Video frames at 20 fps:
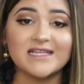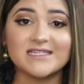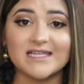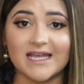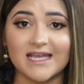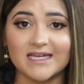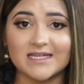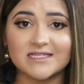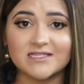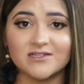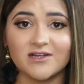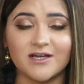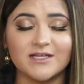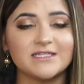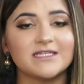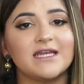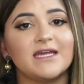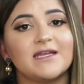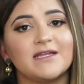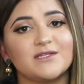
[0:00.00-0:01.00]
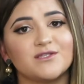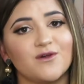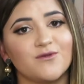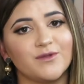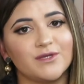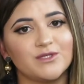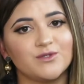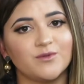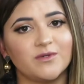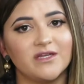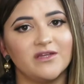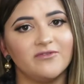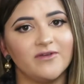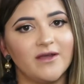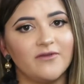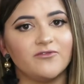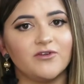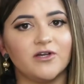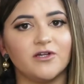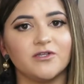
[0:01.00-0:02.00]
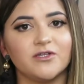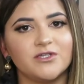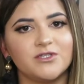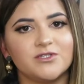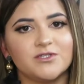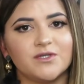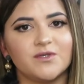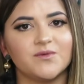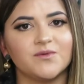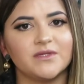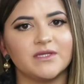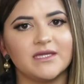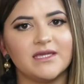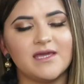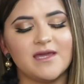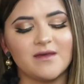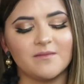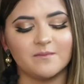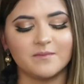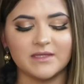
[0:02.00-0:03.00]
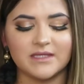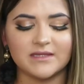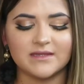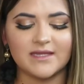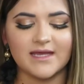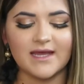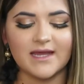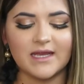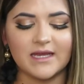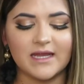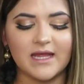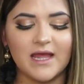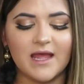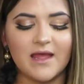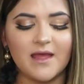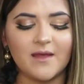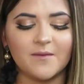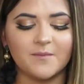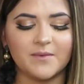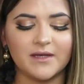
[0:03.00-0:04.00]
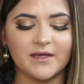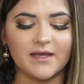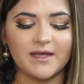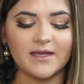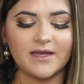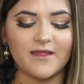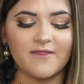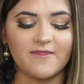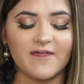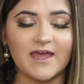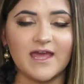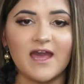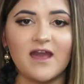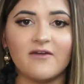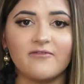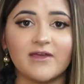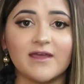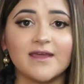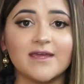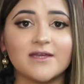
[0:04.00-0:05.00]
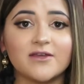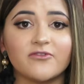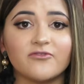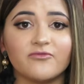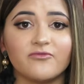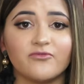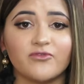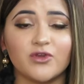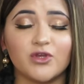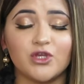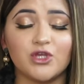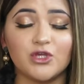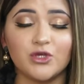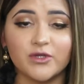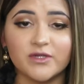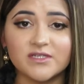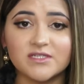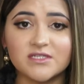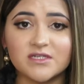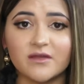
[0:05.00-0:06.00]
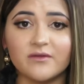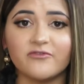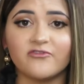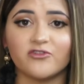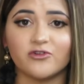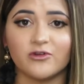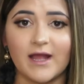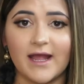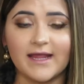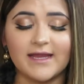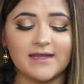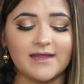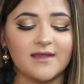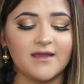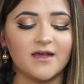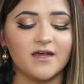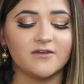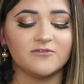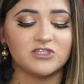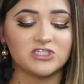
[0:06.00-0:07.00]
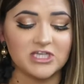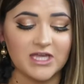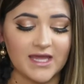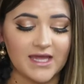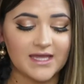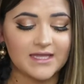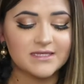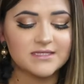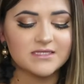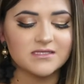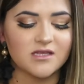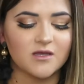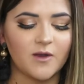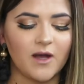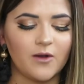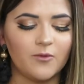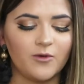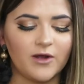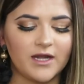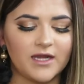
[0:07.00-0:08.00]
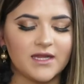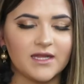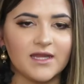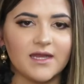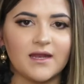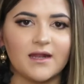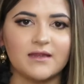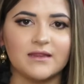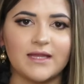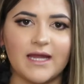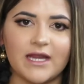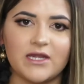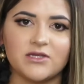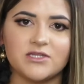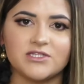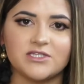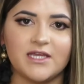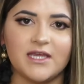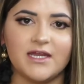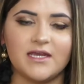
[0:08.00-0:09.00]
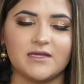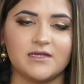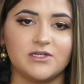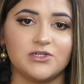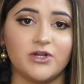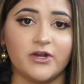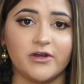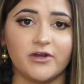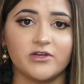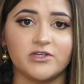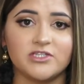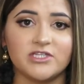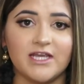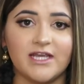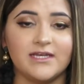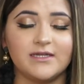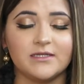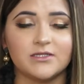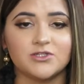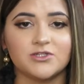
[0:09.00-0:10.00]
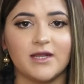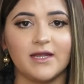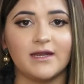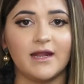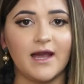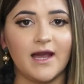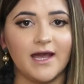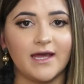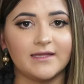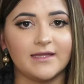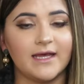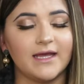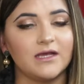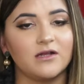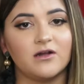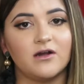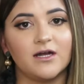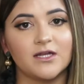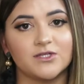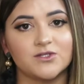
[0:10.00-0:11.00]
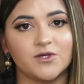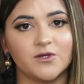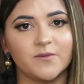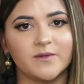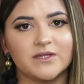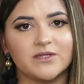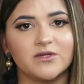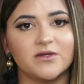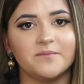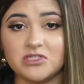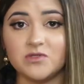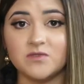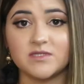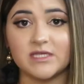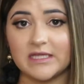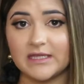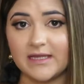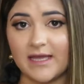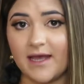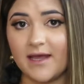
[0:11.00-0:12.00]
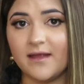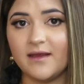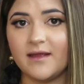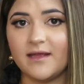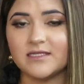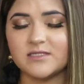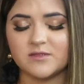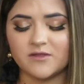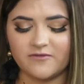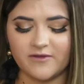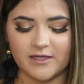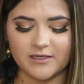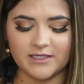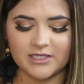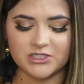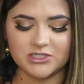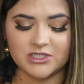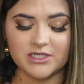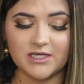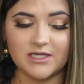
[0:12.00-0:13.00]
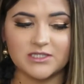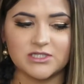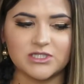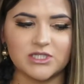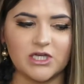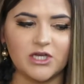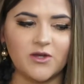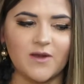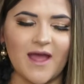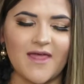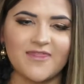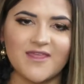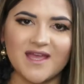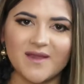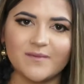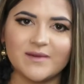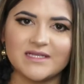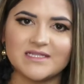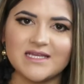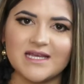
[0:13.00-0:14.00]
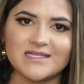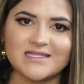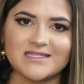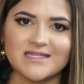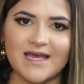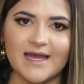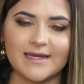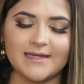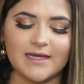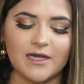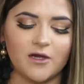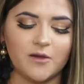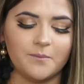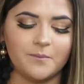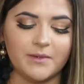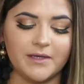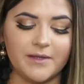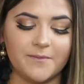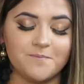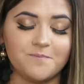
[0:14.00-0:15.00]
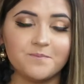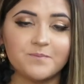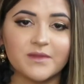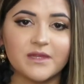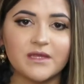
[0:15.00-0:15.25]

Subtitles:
it's Anastasia and it's only $25, so you really can't beat that, but they have a huge variety of shades, so I wanted to get a lighter shade and a darker shade and try to highlight and contour with those using that as the foundation. So I think I'm going to test that out, but